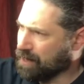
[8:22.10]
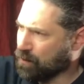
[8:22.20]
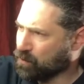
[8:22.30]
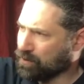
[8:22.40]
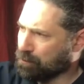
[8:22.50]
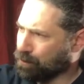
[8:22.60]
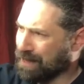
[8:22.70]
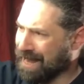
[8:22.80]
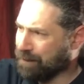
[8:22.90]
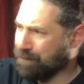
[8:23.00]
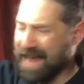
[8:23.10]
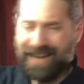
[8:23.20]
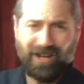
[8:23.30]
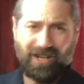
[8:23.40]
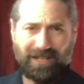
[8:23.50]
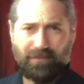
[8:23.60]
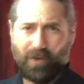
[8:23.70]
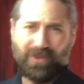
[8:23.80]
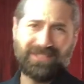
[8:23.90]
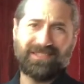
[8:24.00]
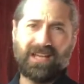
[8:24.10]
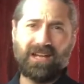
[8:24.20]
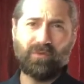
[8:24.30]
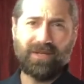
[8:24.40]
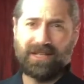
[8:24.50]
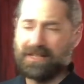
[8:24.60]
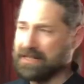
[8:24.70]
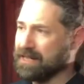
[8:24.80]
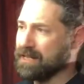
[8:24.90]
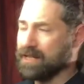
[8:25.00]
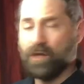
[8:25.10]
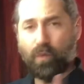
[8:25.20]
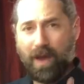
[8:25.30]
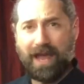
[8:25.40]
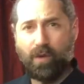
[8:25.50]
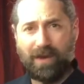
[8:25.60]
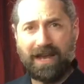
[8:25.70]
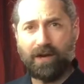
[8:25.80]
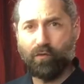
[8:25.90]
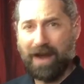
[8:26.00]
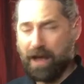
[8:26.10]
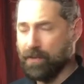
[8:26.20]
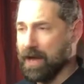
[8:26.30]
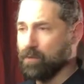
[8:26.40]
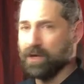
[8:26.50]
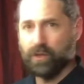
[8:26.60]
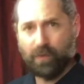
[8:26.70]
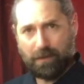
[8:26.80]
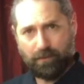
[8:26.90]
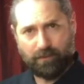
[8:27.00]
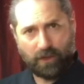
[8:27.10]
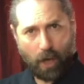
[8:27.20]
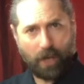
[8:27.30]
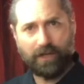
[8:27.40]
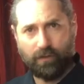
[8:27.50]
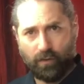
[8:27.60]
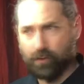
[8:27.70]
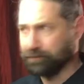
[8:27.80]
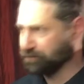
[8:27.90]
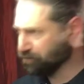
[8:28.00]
comes with a black back on it, but we decided we didn't need it. And the way we got around that was we darkened the room.